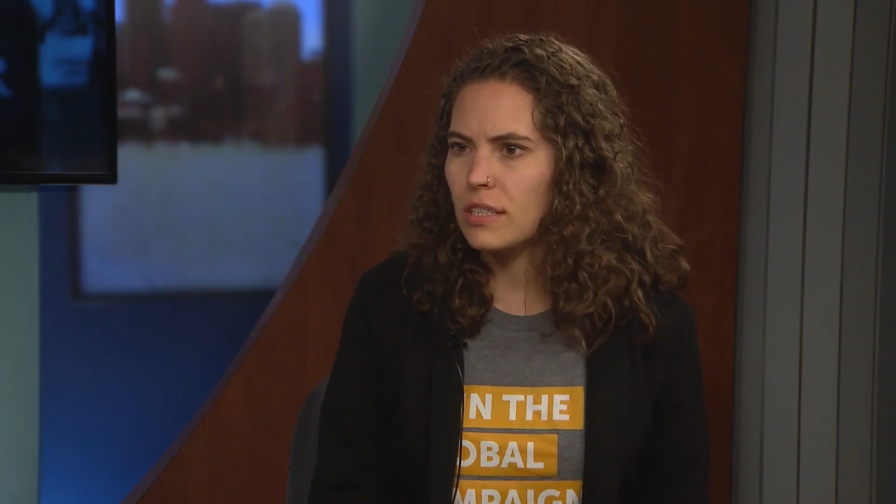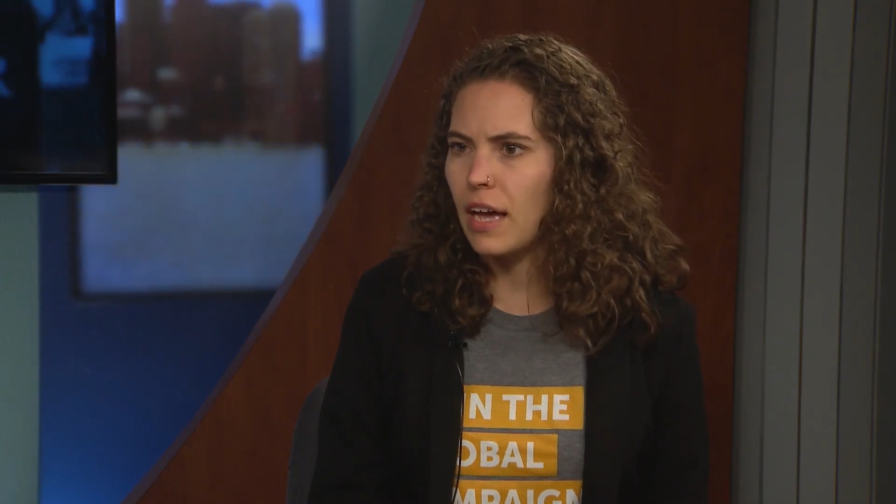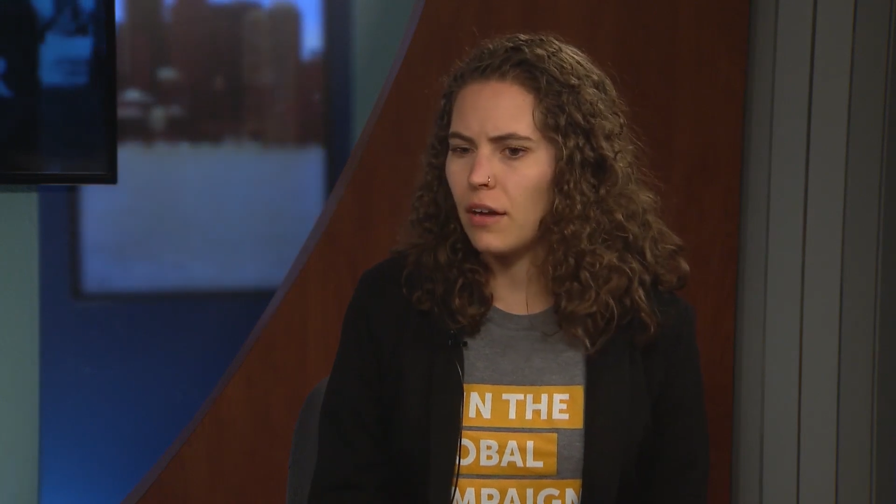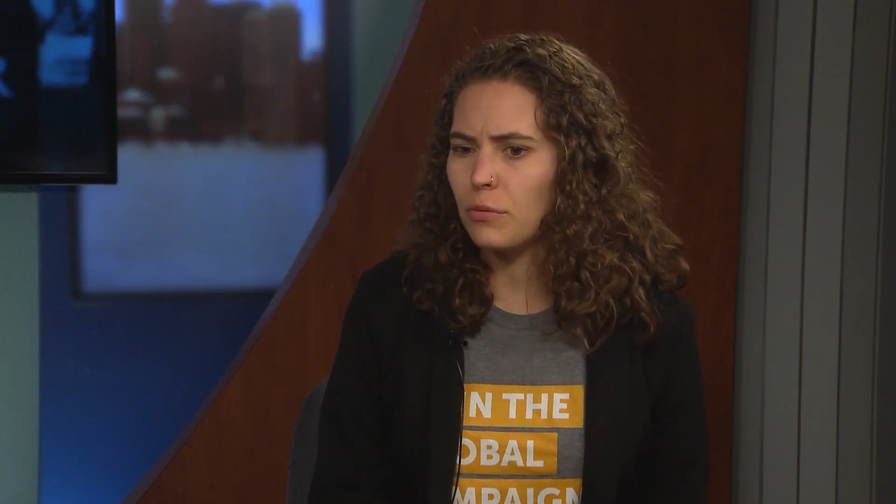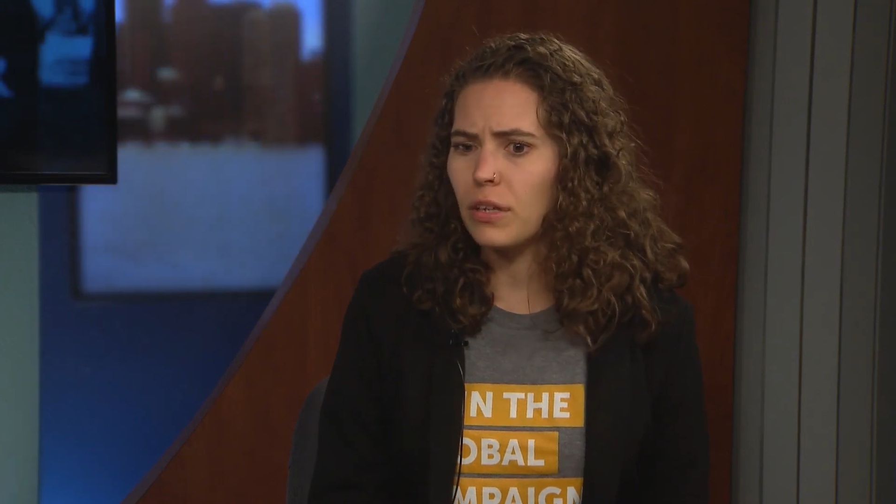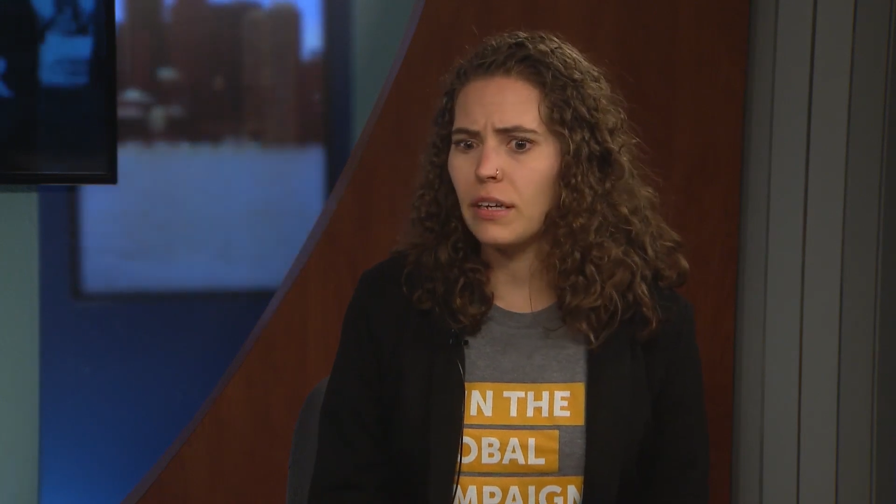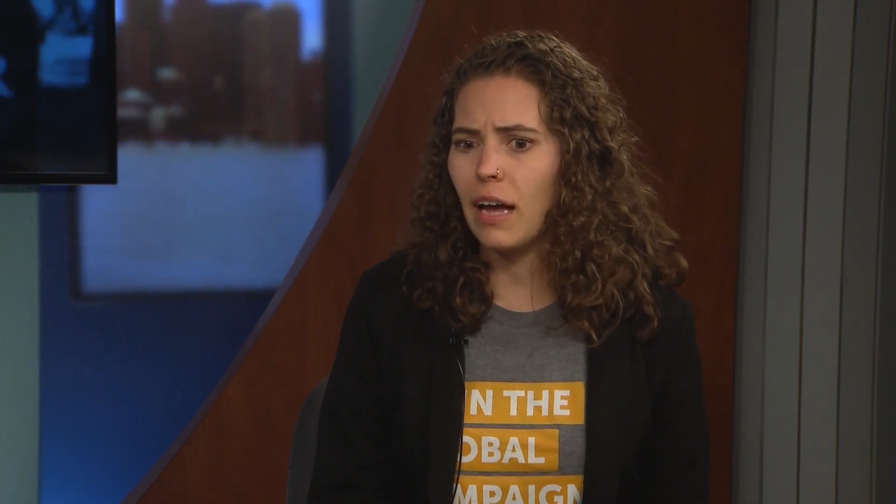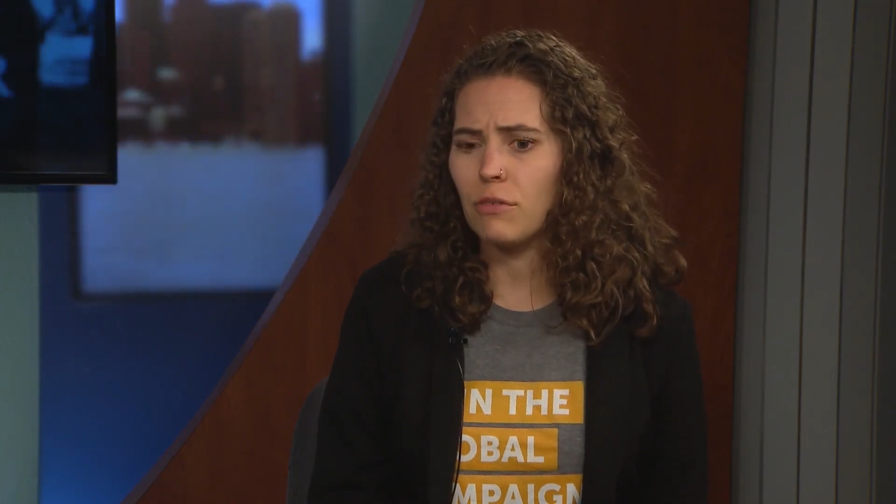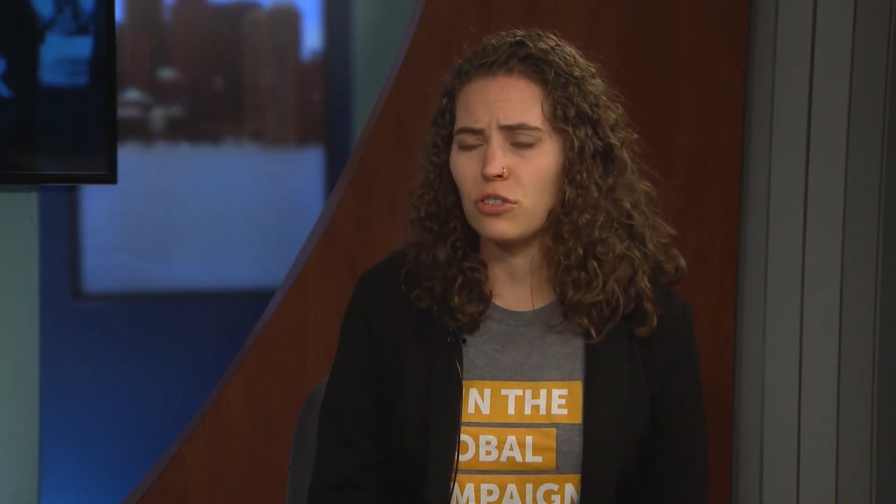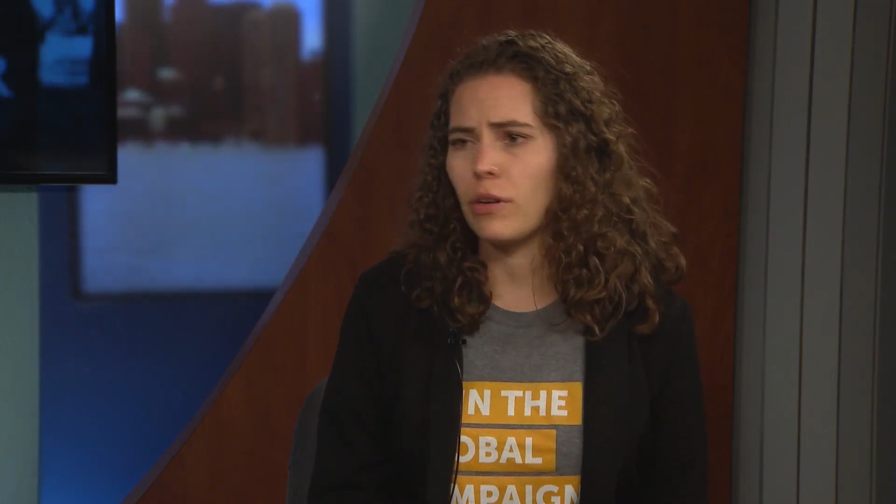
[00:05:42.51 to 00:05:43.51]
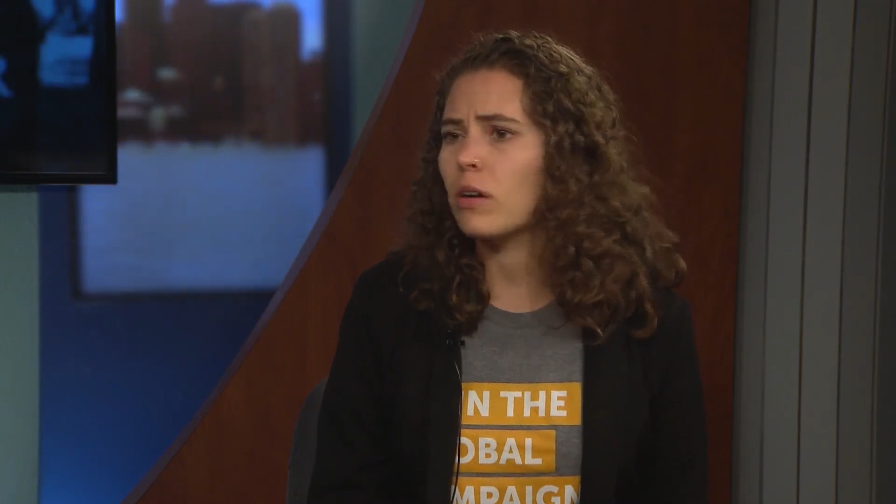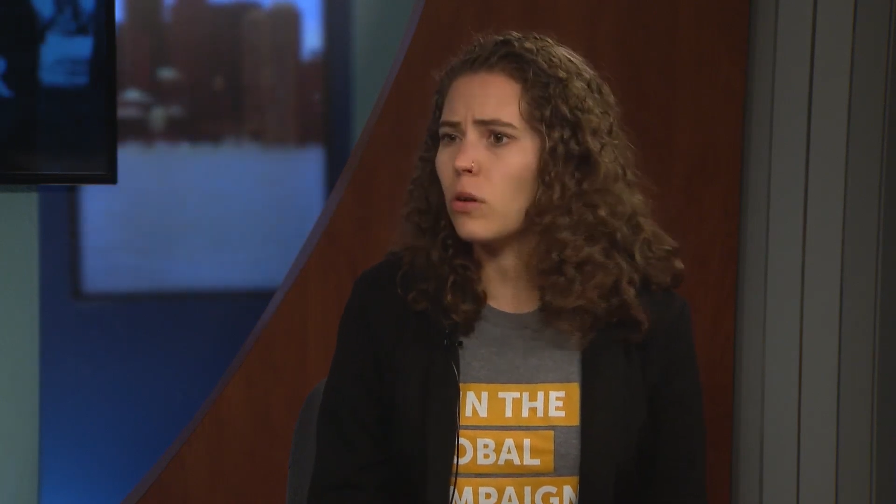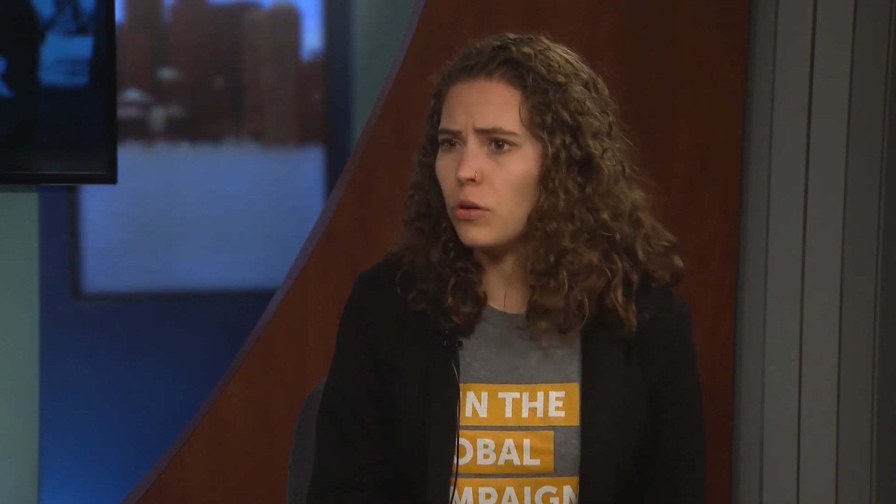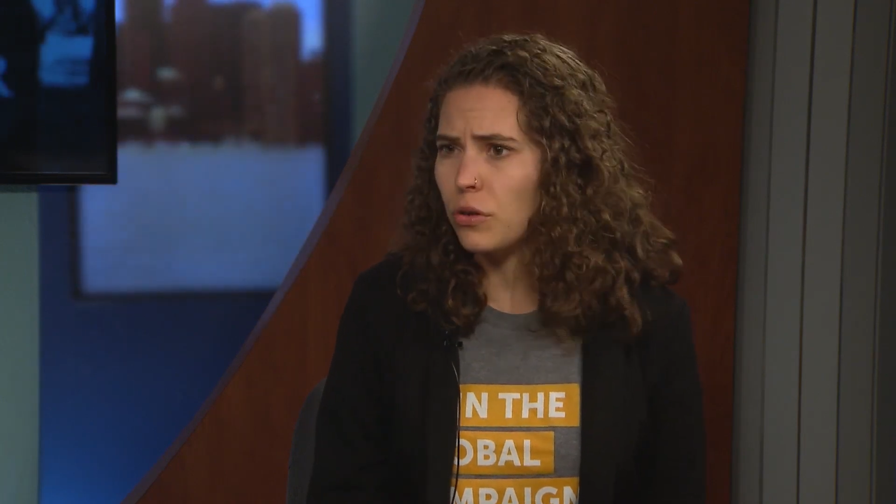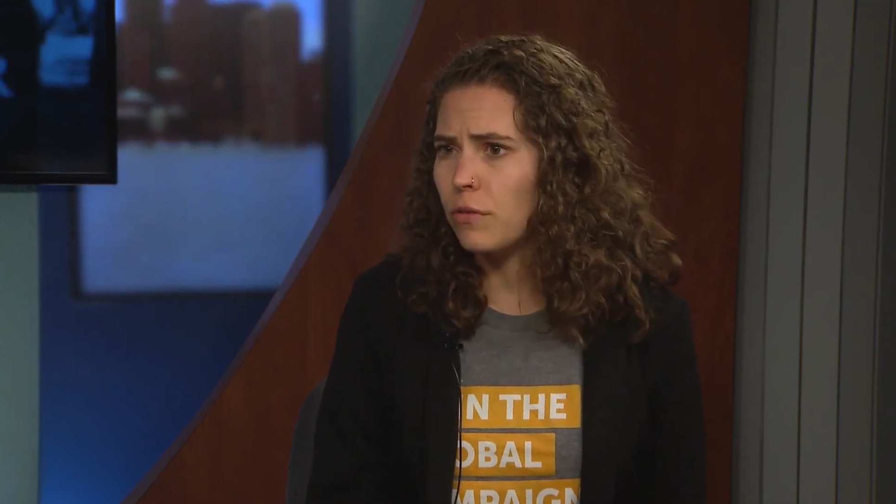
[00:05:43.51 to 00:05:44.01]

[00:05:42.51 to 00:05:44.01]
that really have a stranglehold